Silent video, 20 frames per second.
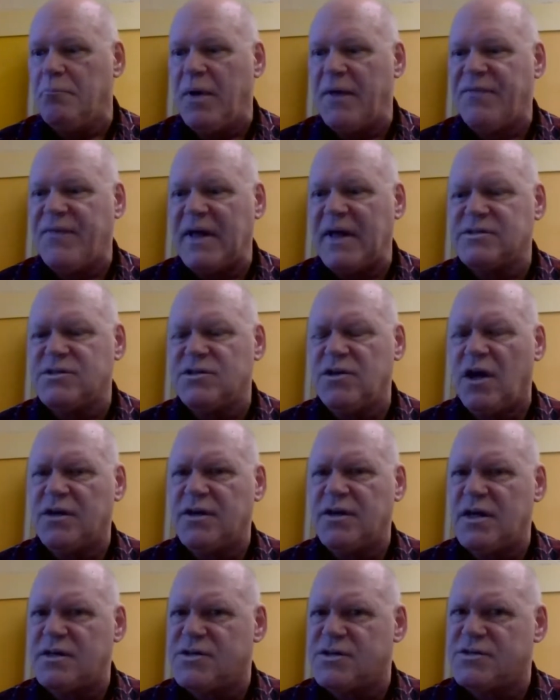but that's
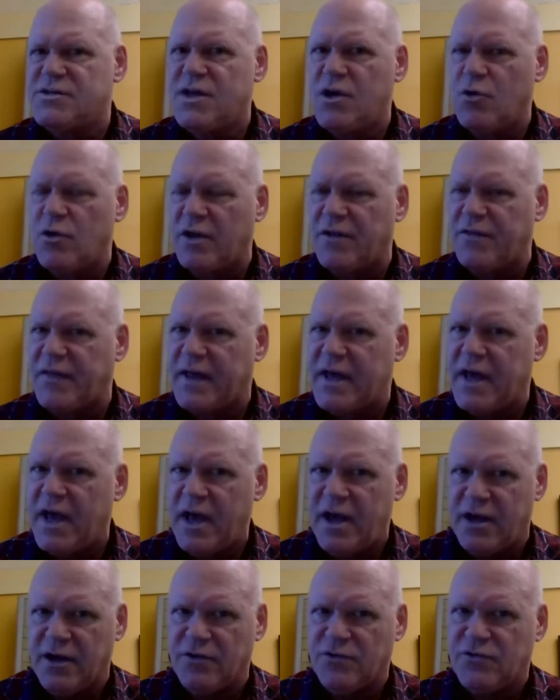not necessarily the
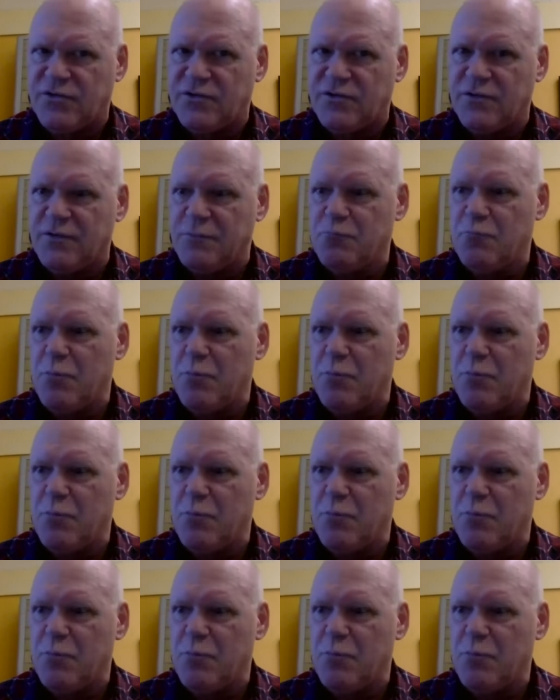case.